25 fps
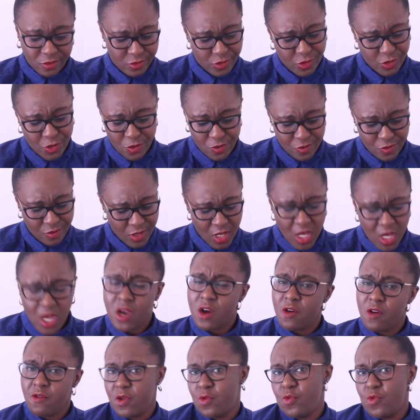so
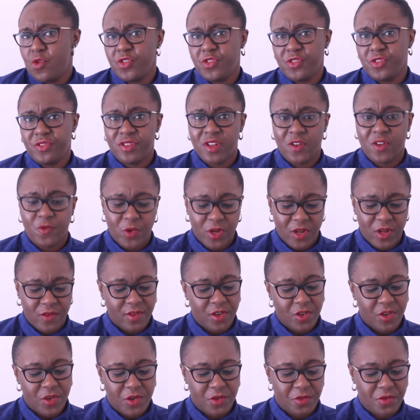reward yourself
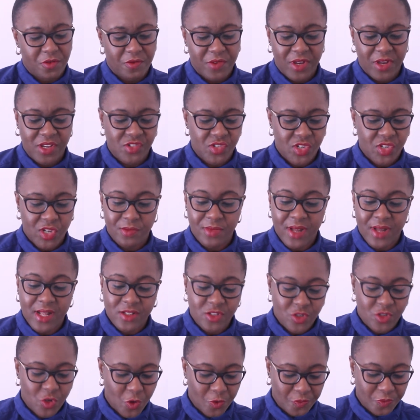whenever you reach a
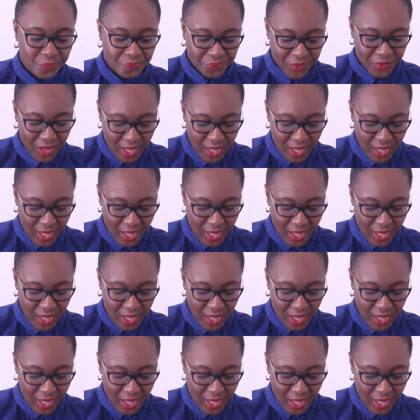milestone.